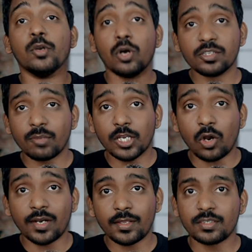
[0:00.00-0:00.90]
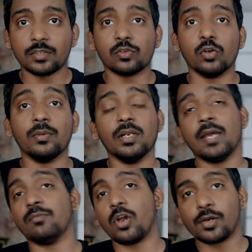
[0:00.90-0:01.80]
Because my audience is global,
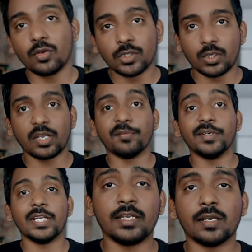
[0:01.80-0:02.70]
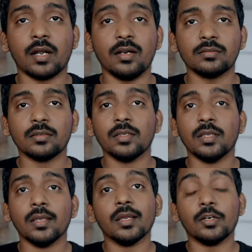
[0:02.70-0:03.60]
I'm not going to recommend any cards.
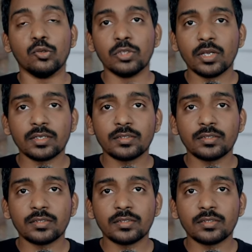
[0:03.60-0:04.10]
Do your